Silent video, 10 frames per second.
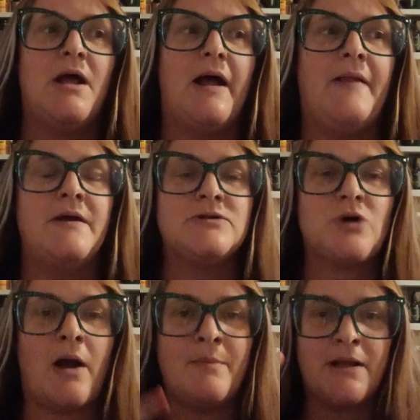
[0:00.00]
And then so
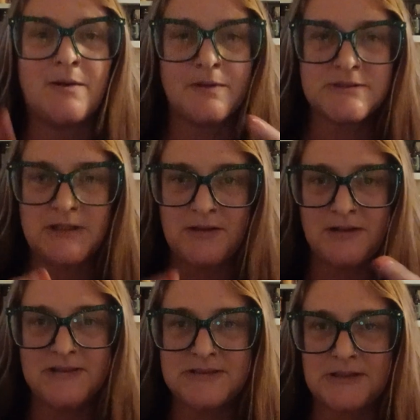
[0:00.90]
I'm like seeing
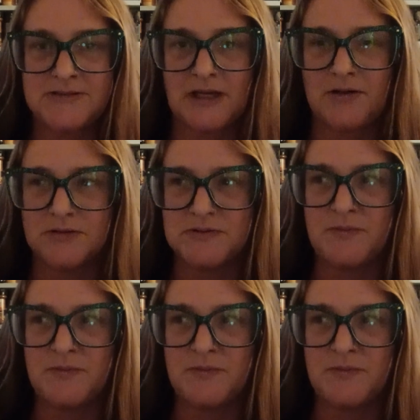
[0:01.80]
these cycles